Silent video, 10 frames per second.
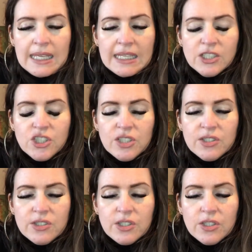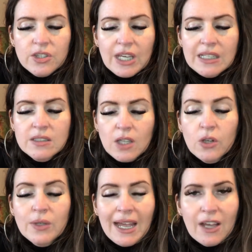It's just that they
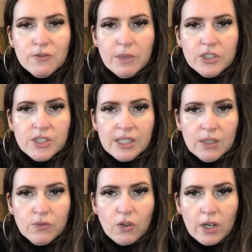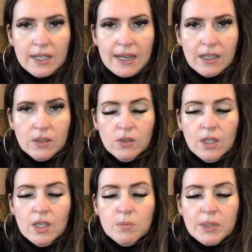don't have much to give right now
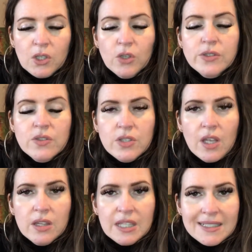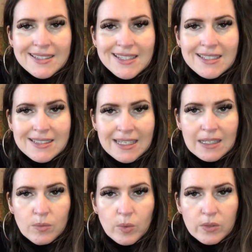because of certain things they're
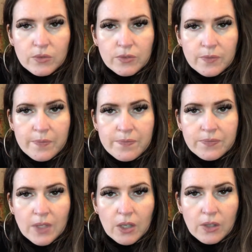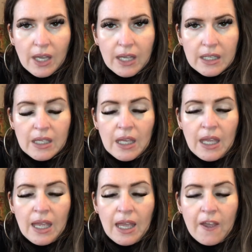dealing with, okay?
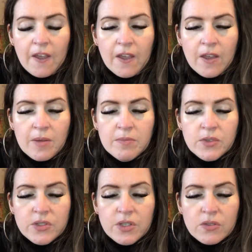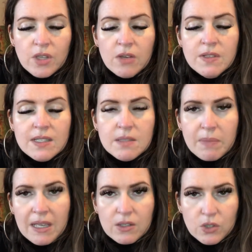So don't
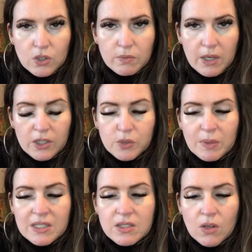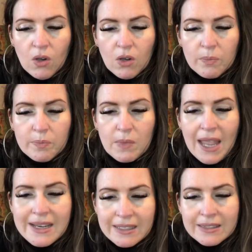expect too much, but it's not
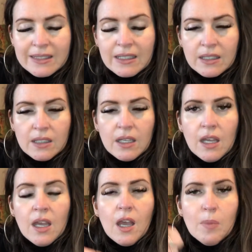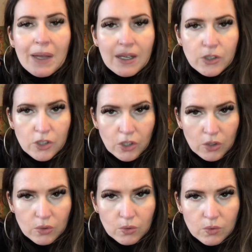anything about
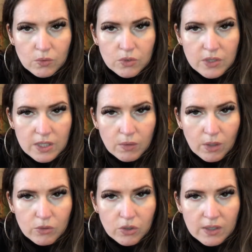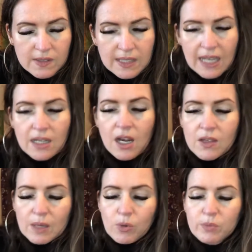you. Do you see what I'm trying to say? And I know
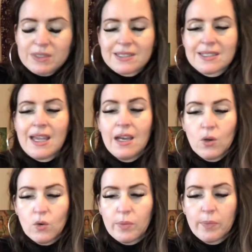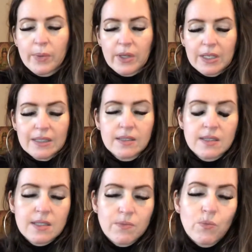that probably doesn't help, but
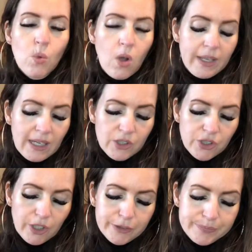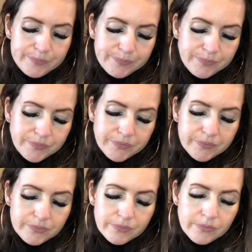it's what I get shown.
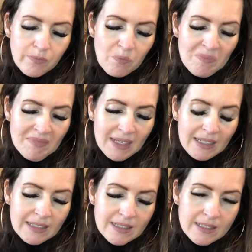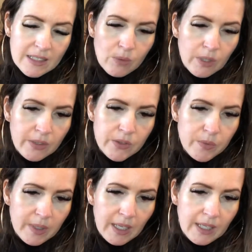Let's see what else
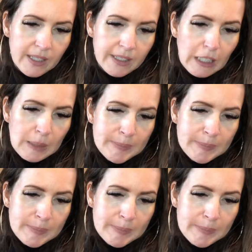we get here.